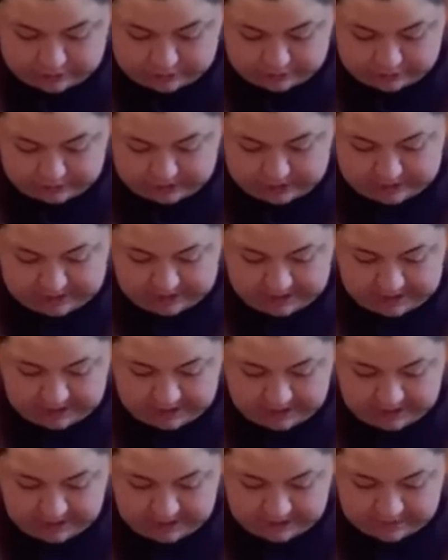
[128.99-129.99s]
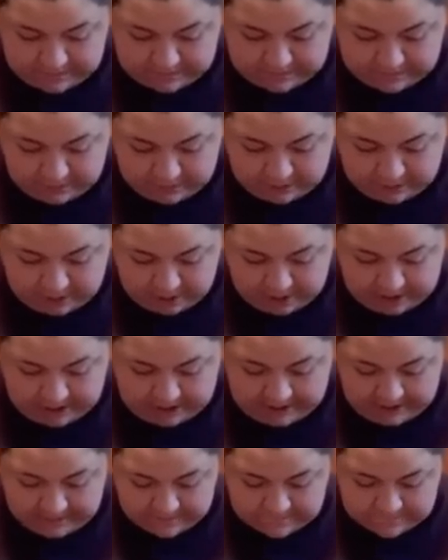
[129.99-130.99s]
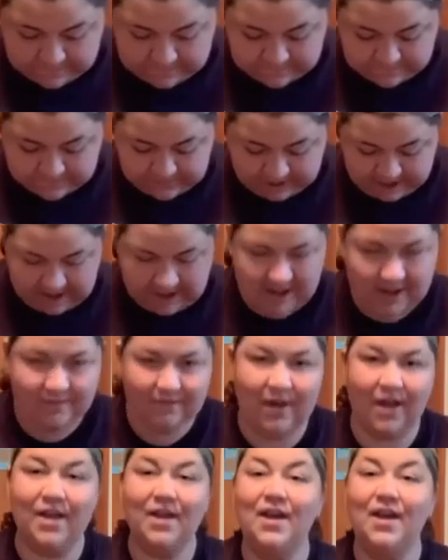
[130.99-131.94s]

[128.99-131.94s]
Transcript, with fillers: three, four, five.